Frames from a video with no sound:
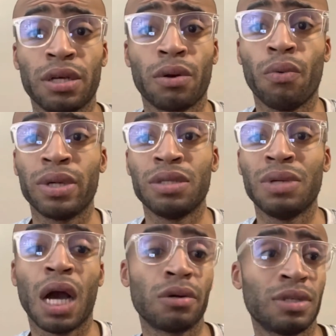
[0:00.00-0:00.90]
They're going to
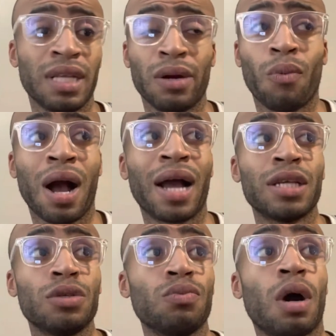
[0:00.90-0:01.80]
not understand why
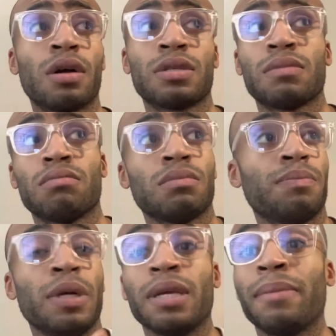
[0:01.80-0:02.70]
you are putting